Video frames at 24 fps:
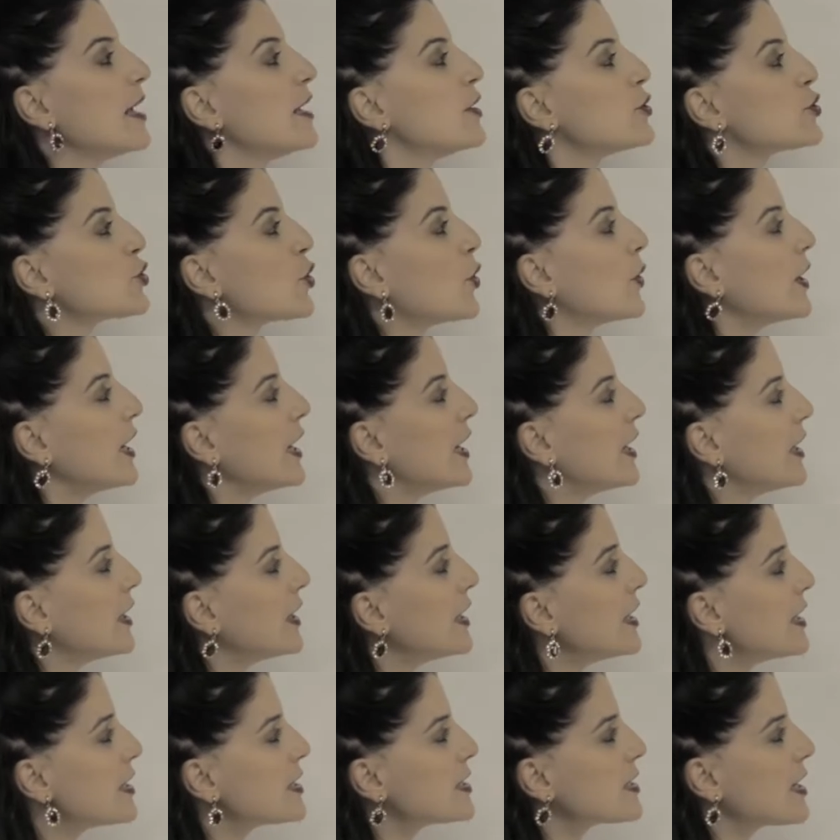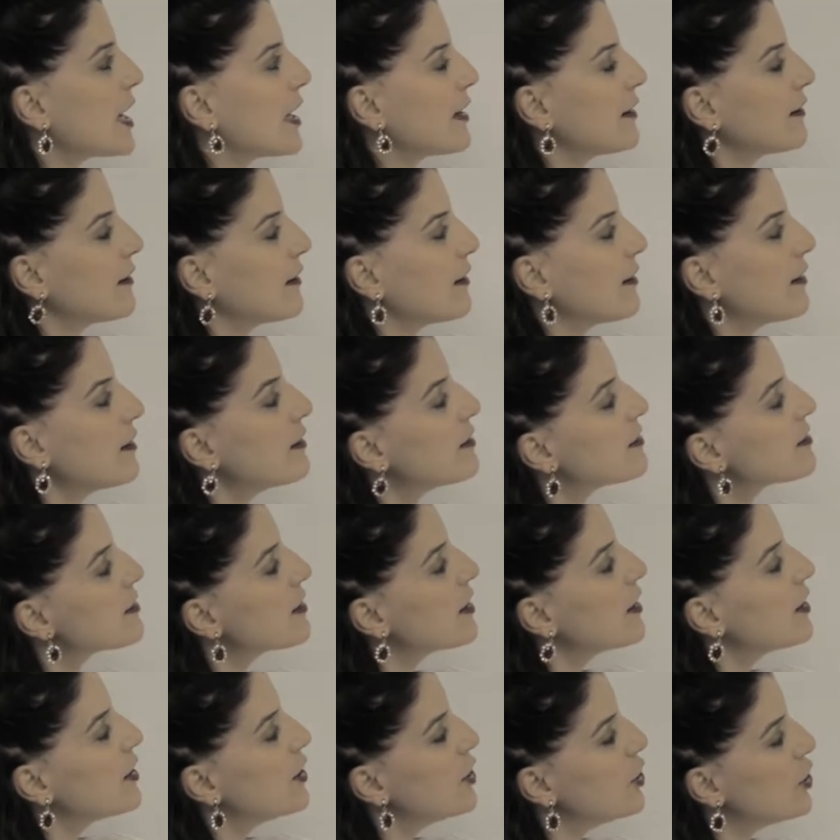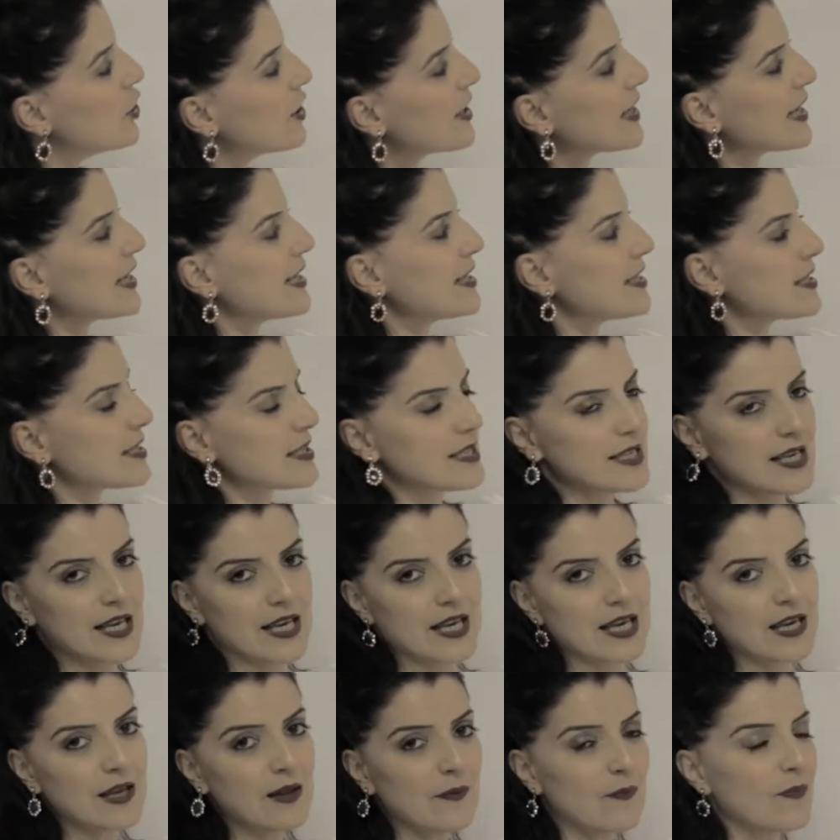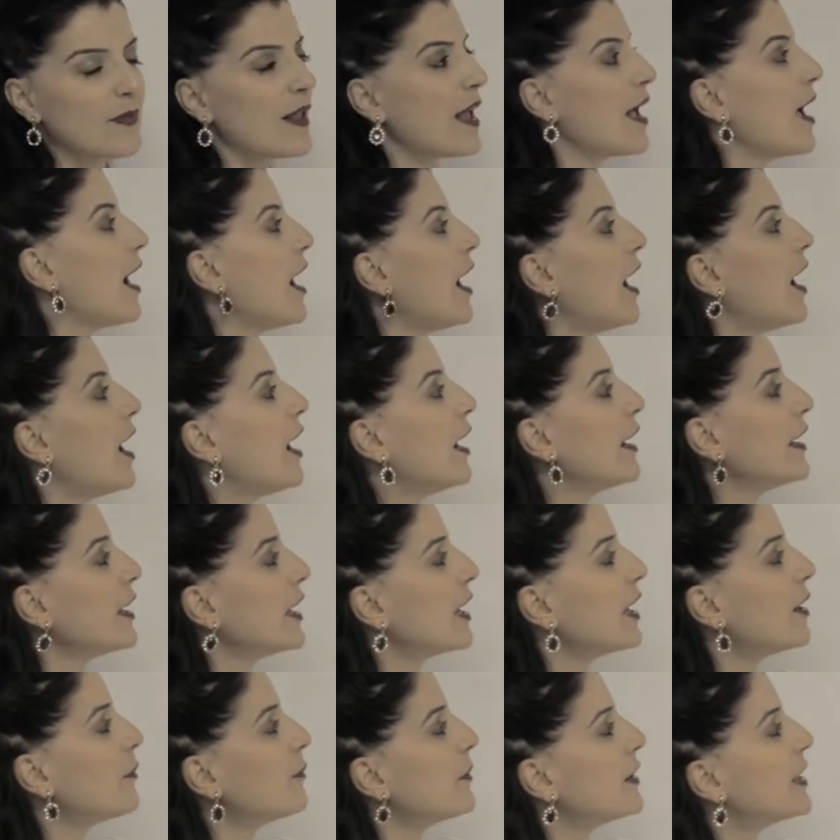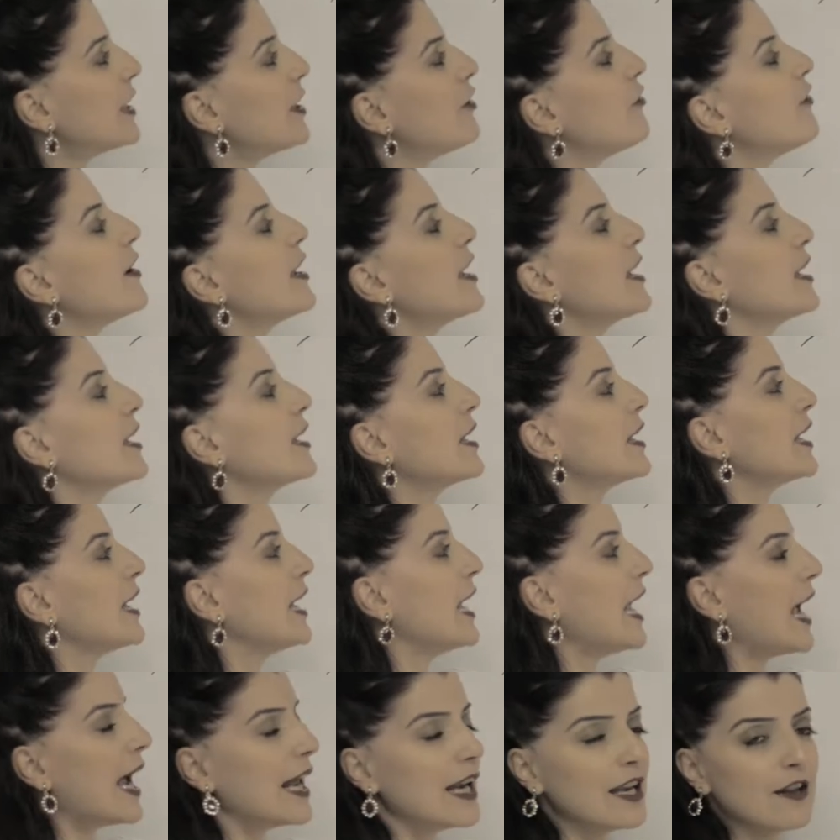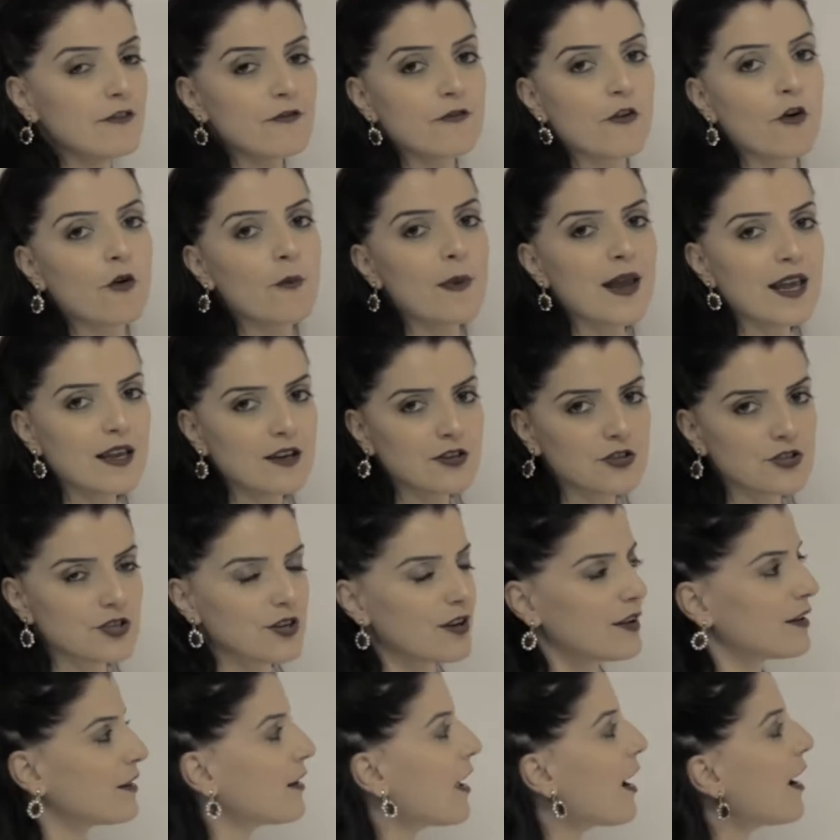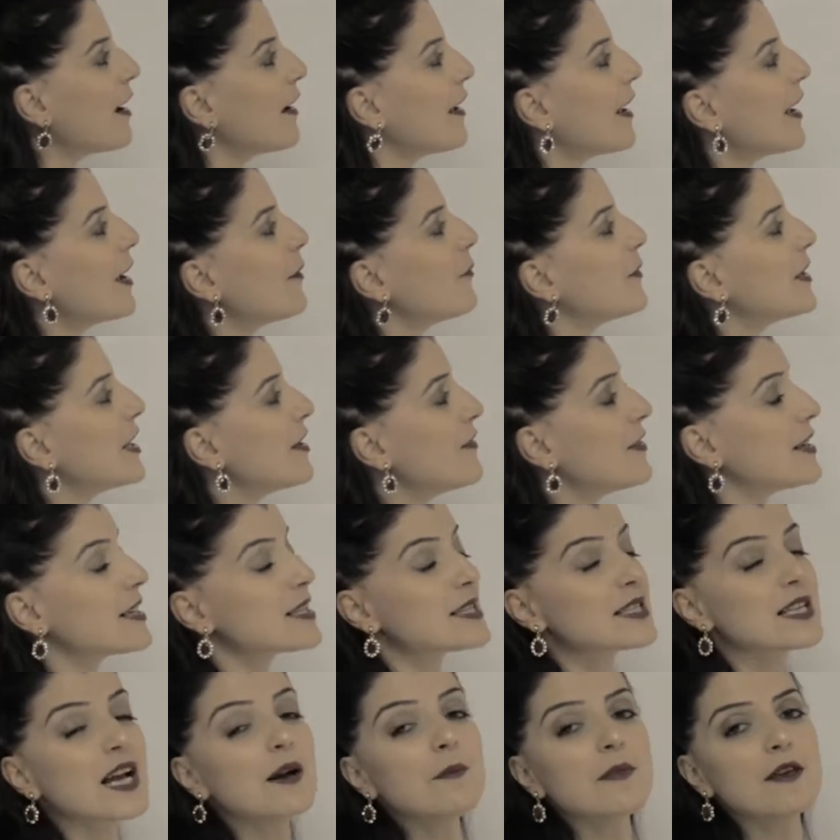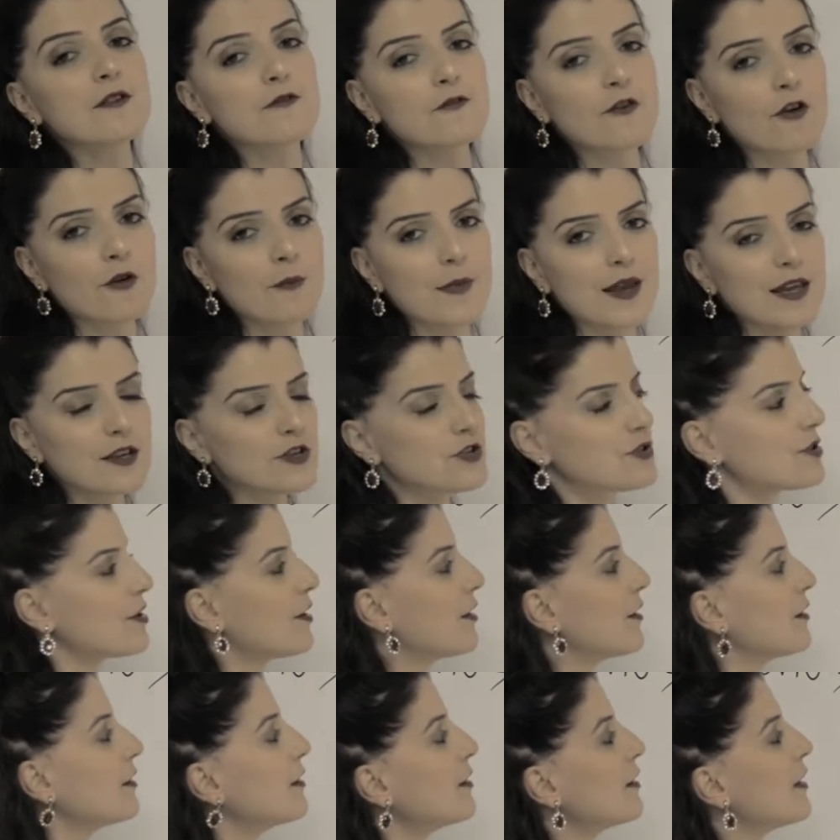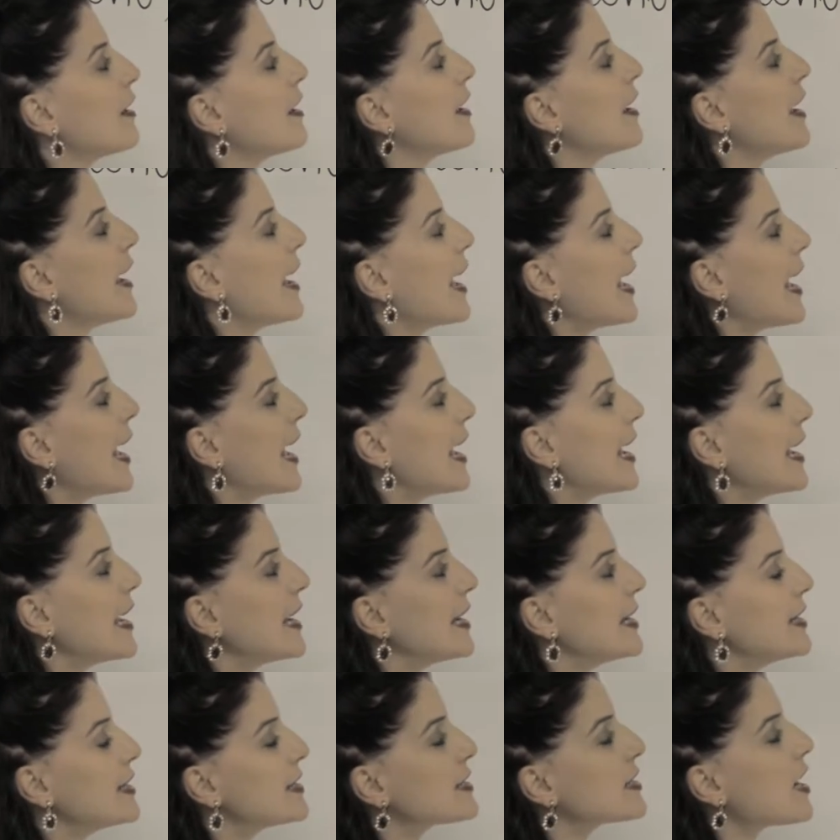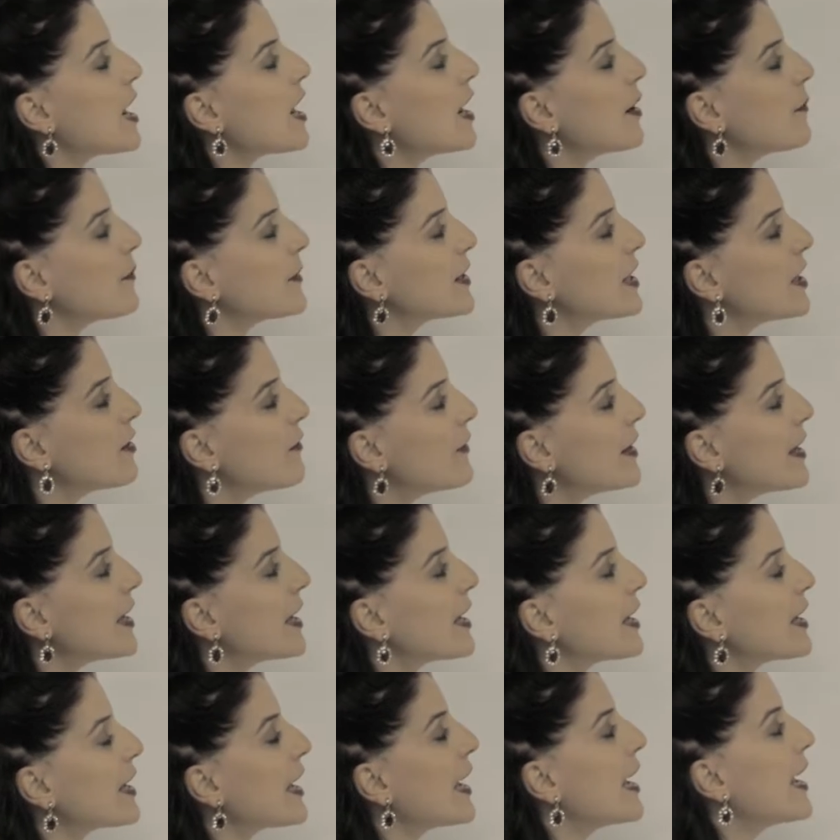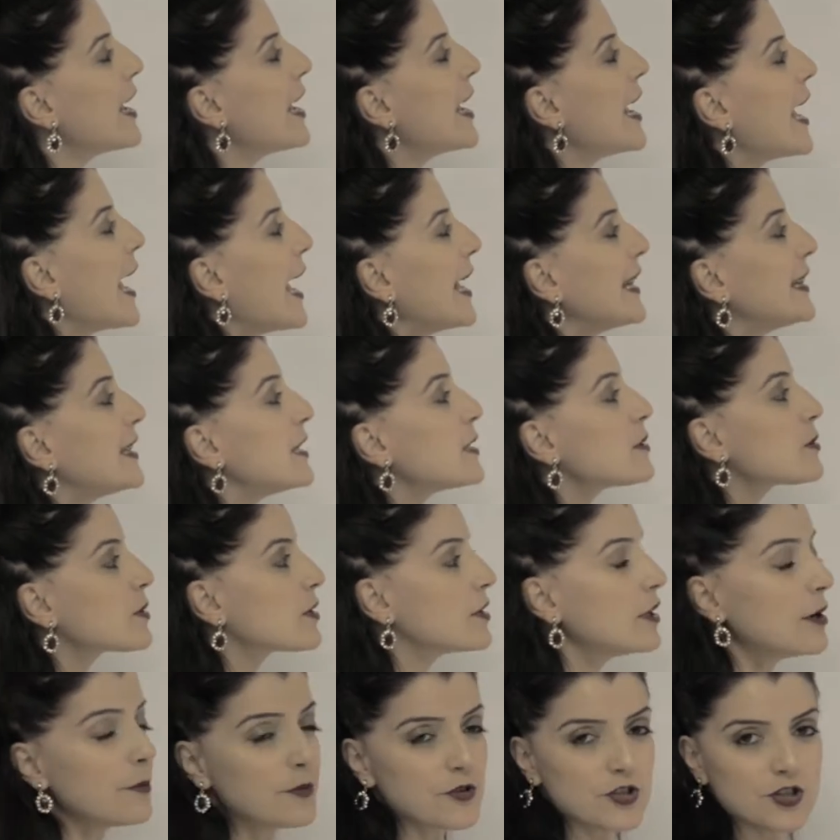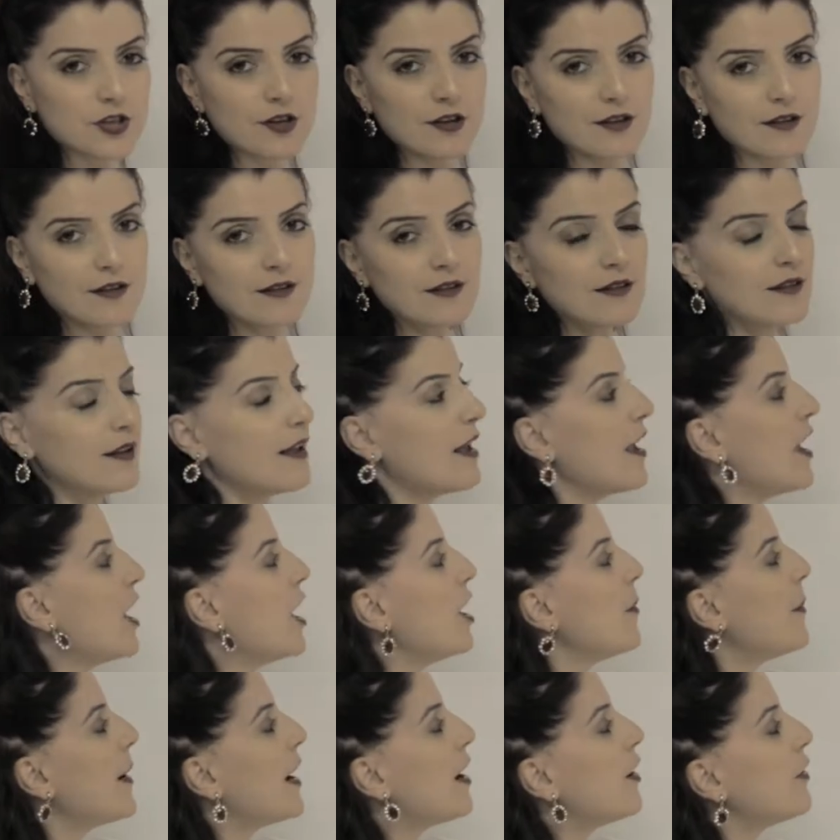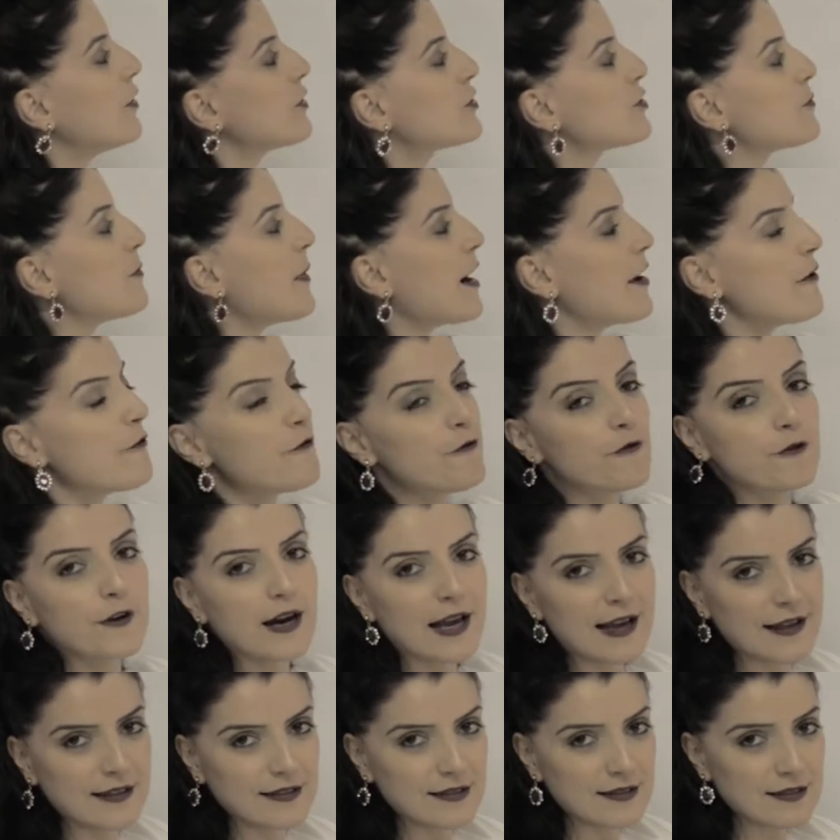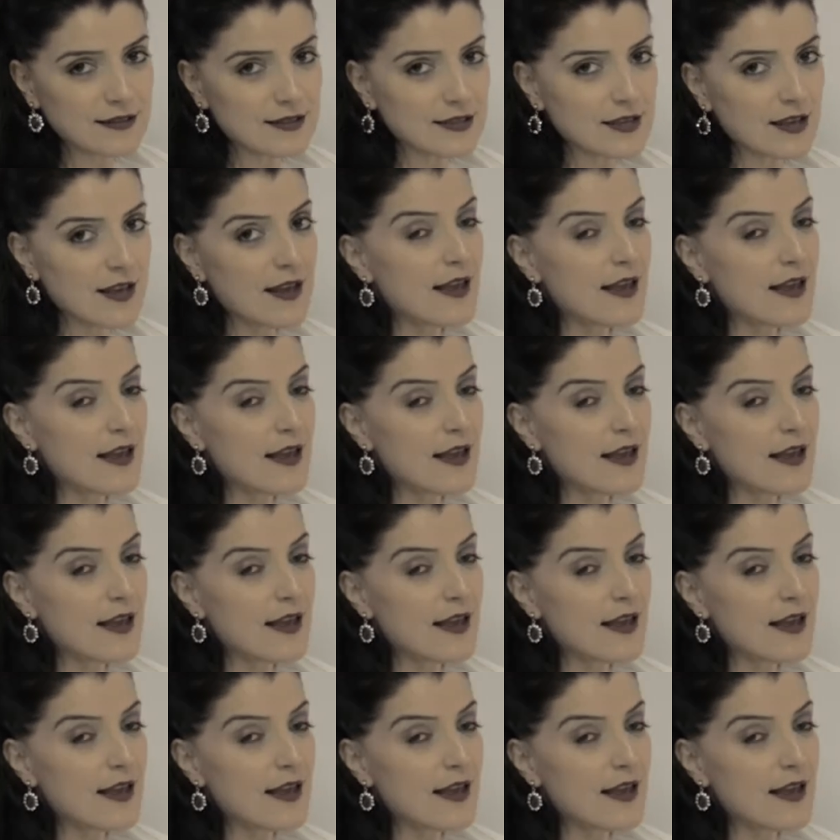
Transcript: So in this sentence, you can see I am giving an information, I am giving some information, and I'm giving a description about my friend,